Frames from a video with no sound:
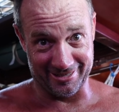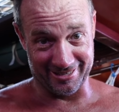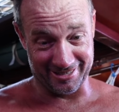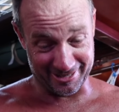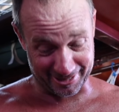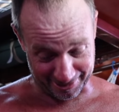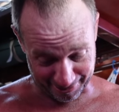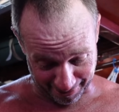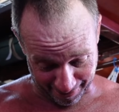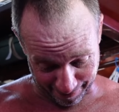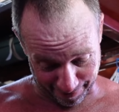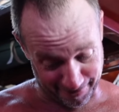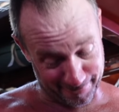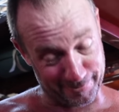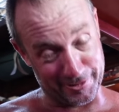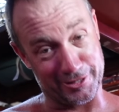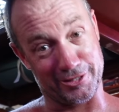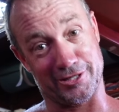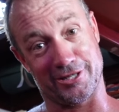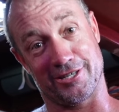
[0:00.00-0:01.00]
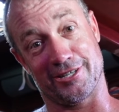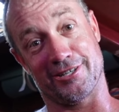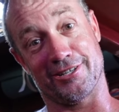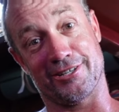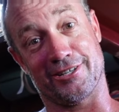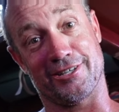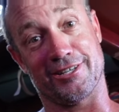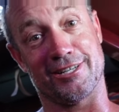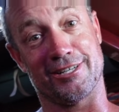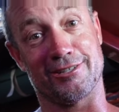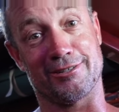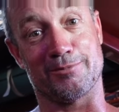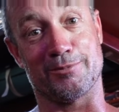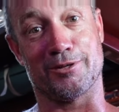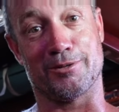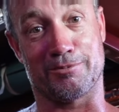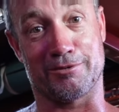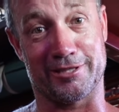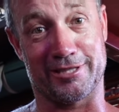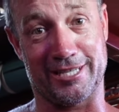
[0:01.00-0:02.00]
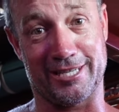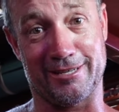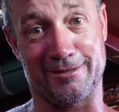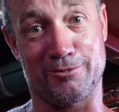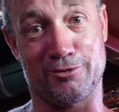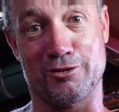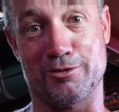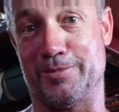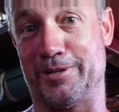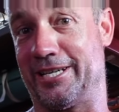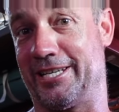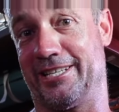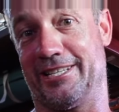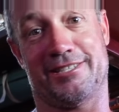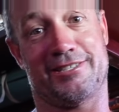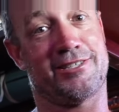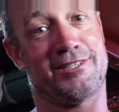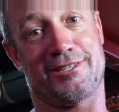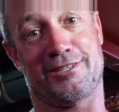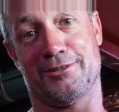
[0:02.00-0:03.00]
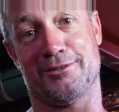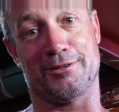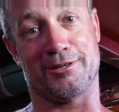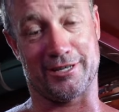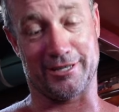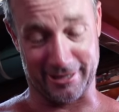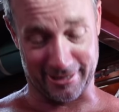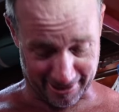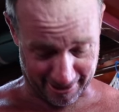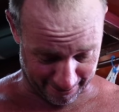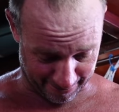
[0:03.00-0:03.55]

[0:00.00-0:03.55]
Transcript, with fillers: I was going to put my shirt on, look more presentable, but it's too hot.